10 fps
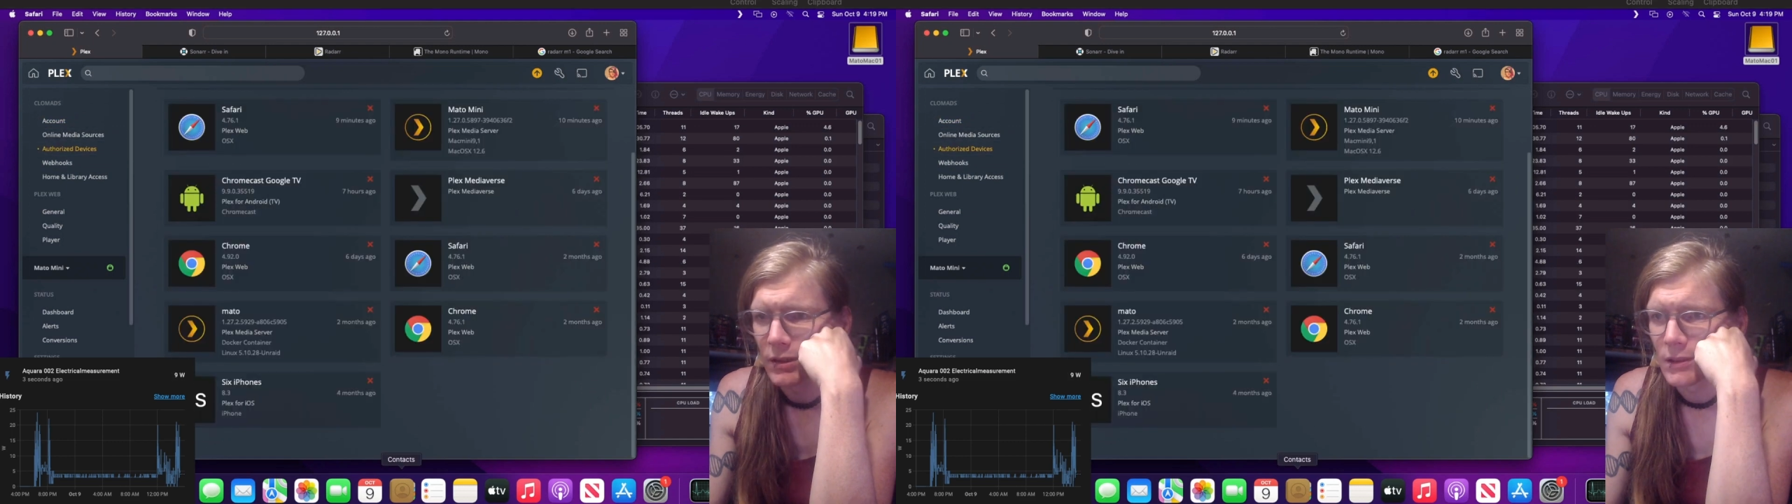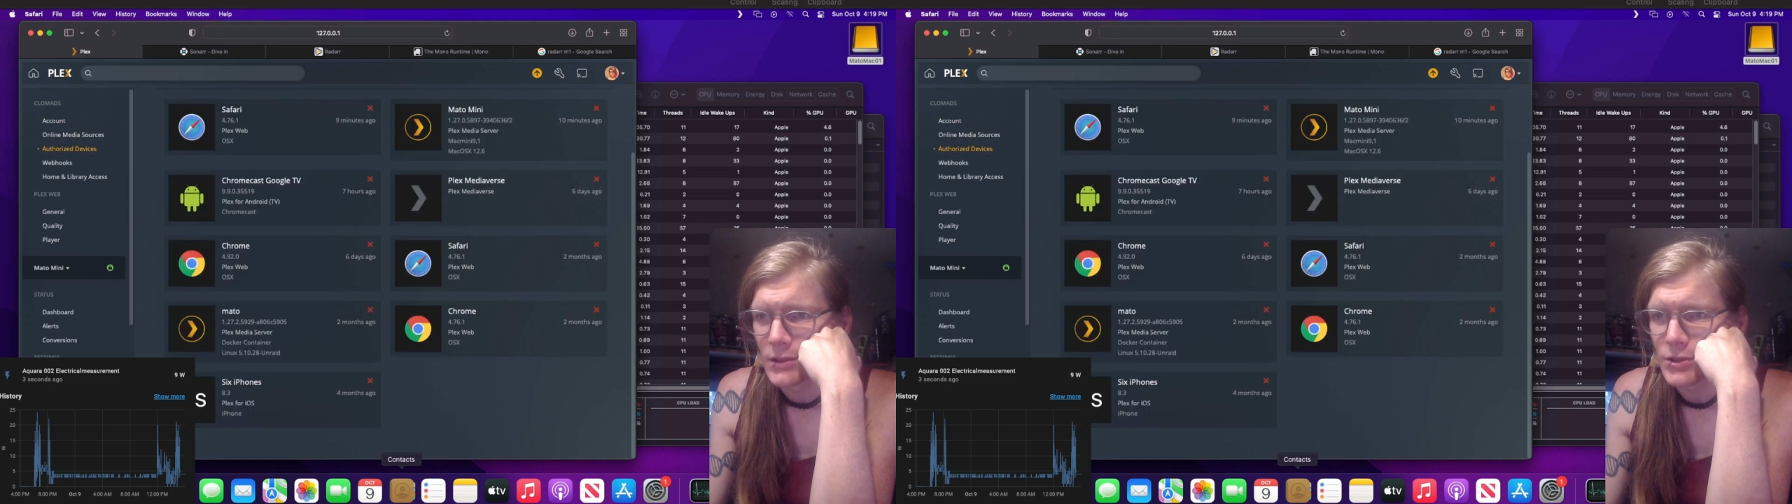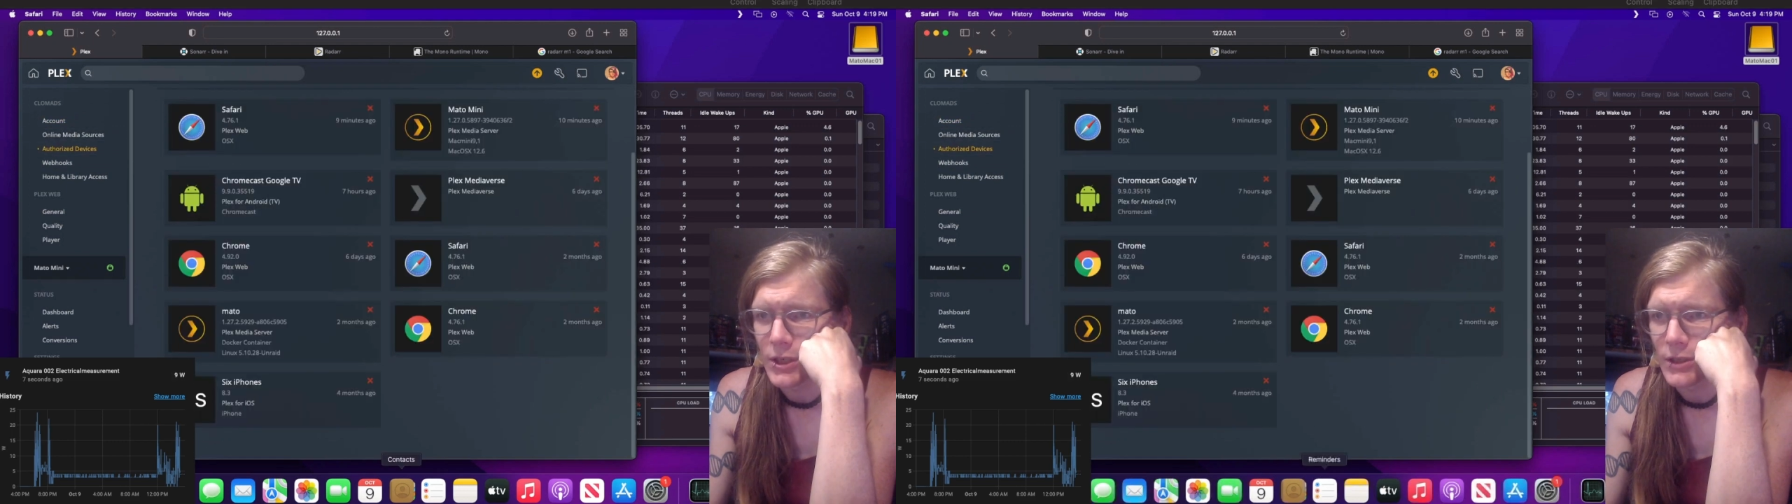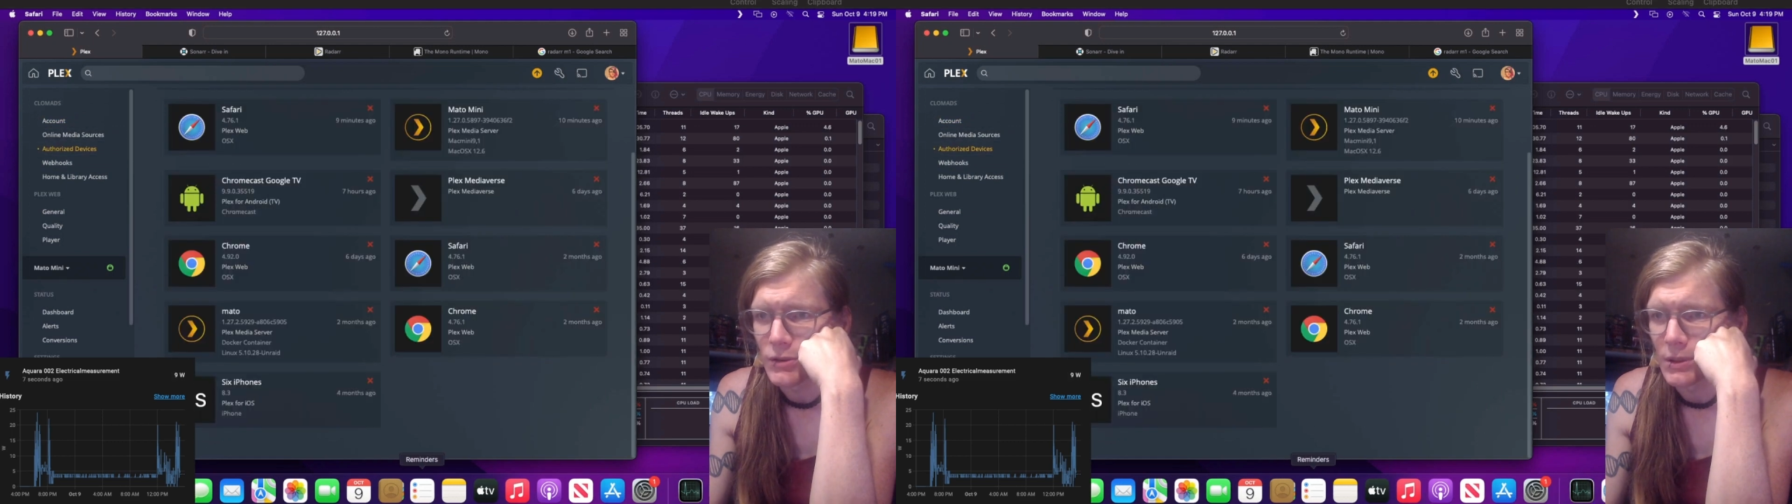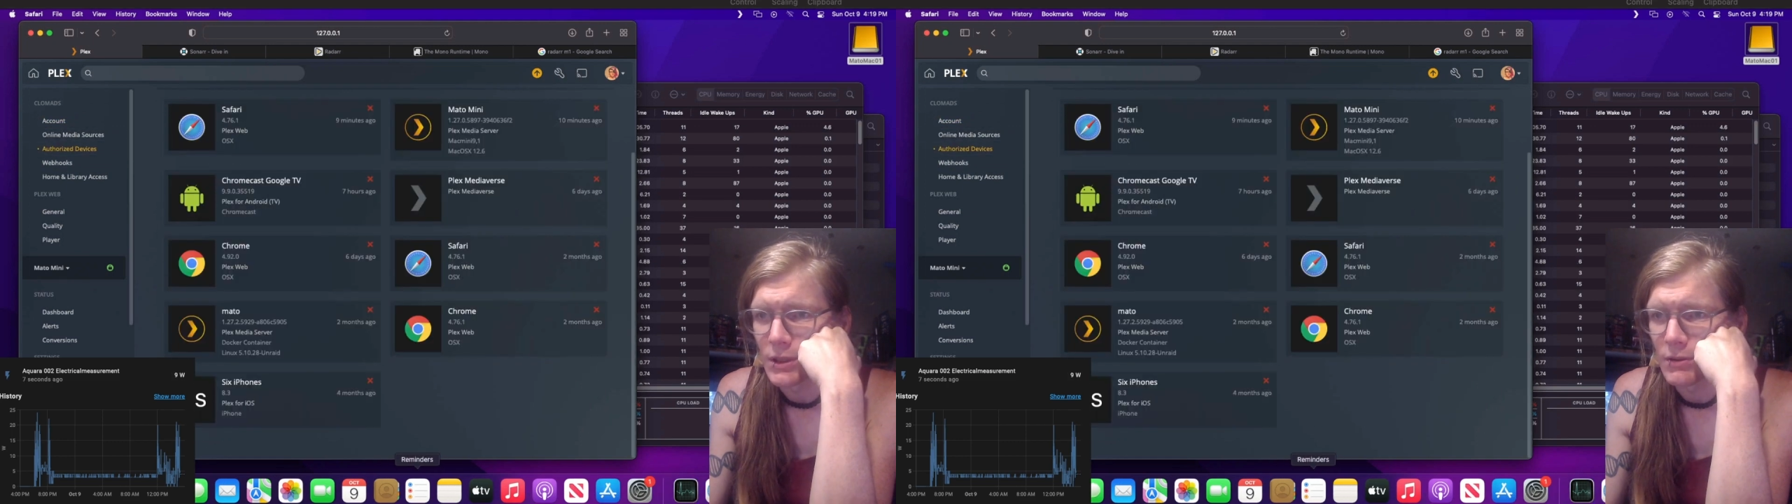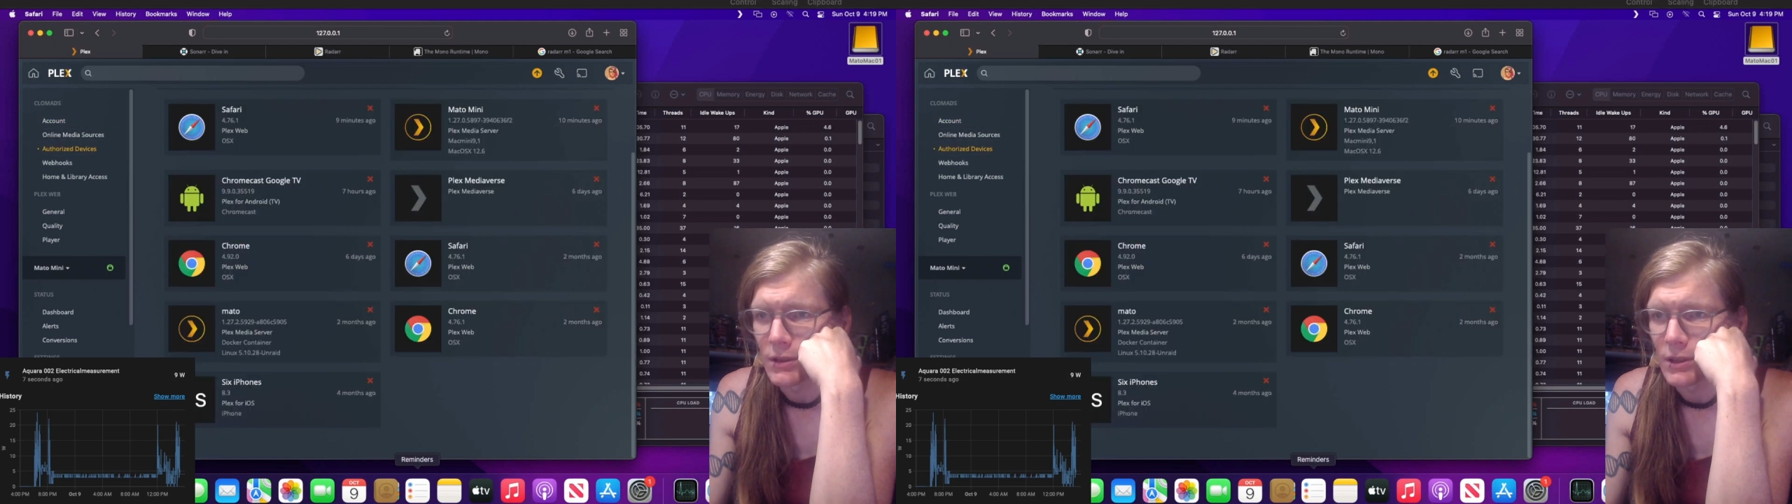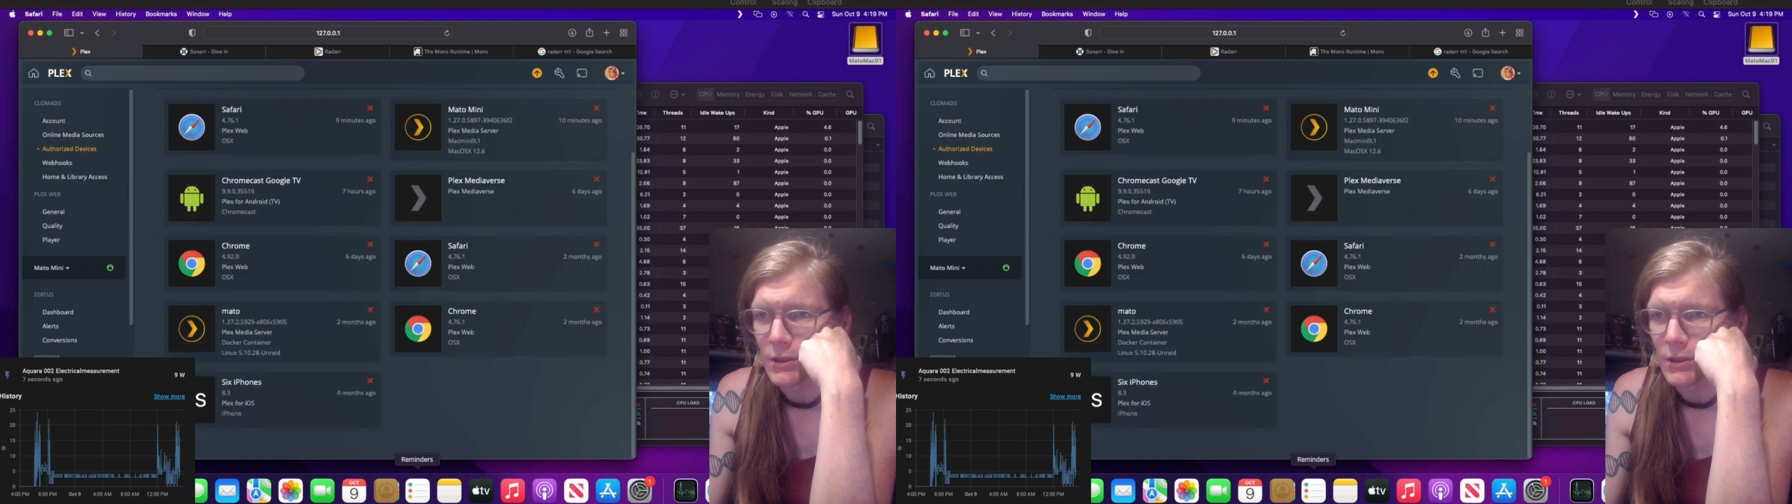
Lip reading: And check Twitter really